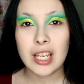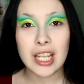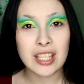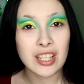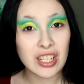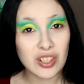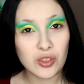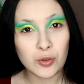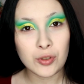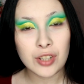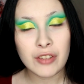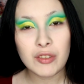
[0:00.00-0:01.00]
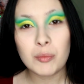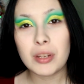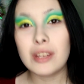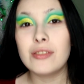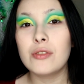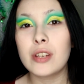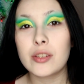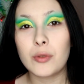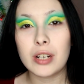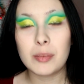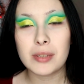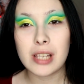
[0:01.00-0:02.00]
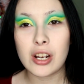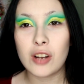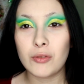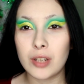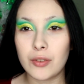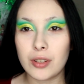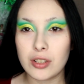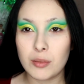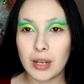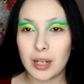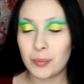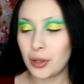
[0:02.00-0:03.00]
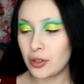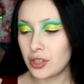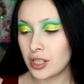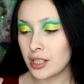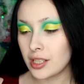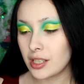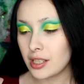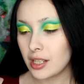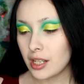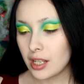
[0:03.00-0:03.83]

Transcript: It's Denise_Draven, but you do get 20% off whenever you do make a purchase